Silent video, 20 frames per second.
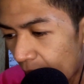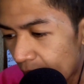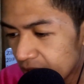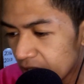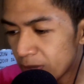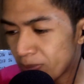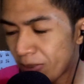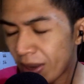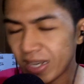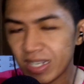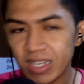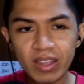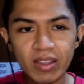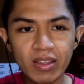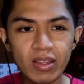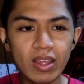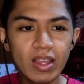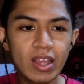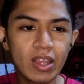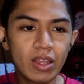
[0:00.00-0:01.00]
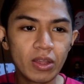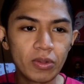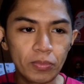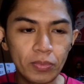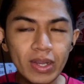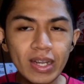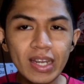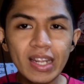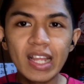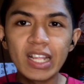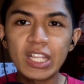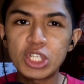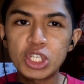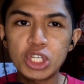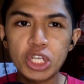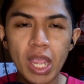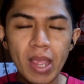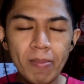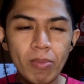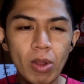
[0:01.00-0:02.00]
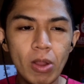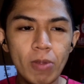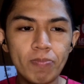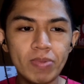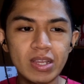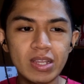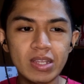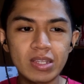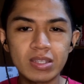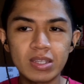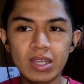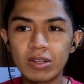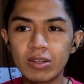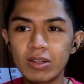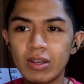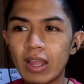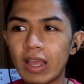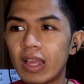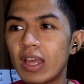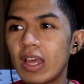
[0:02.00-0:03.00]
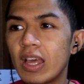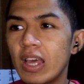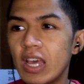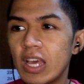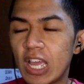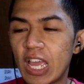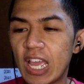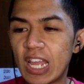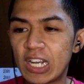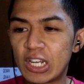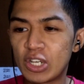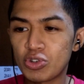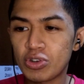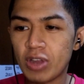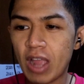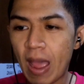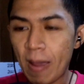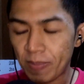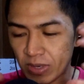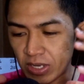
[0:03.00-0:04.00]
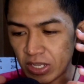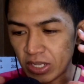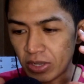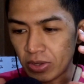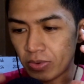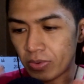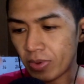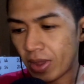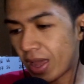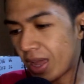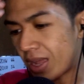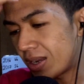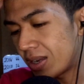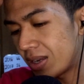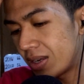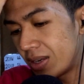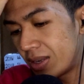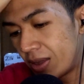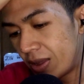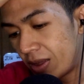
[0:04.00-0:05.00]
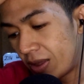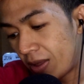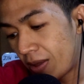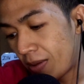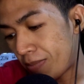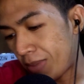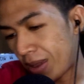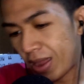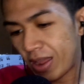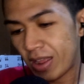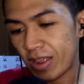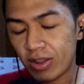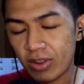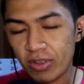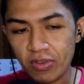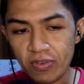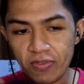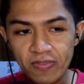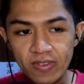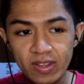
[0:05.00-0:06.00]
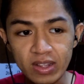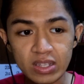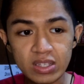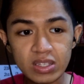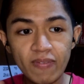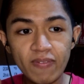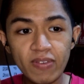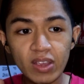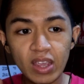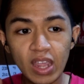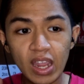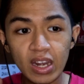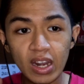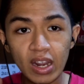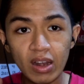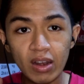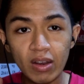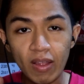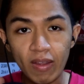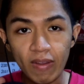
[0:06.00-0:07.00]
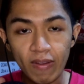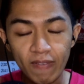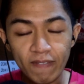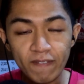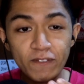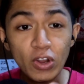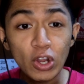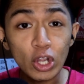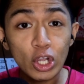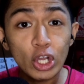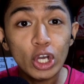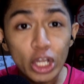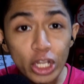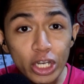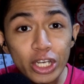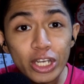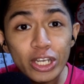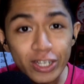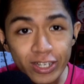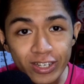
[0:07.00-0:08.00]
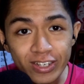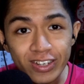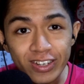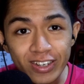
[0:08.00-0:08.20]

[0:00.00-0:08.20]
I was expecting really a chamber piece that like trapped you and made you feel suffocated for good.